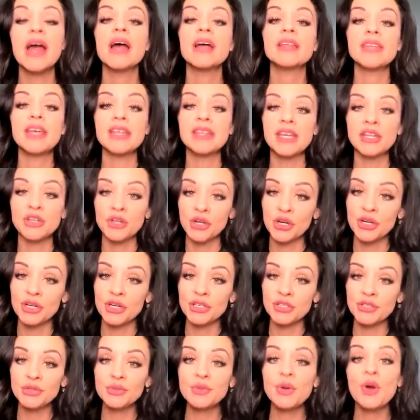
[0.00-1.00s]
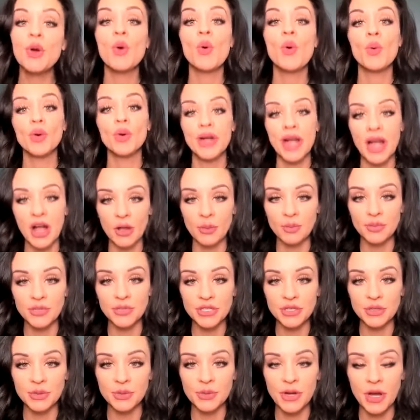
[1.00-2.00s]
that then hurt you or helped
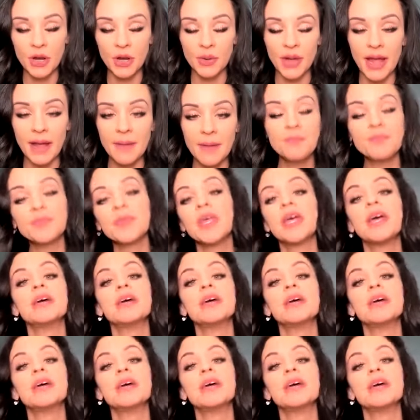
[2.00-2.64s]
you. Okay.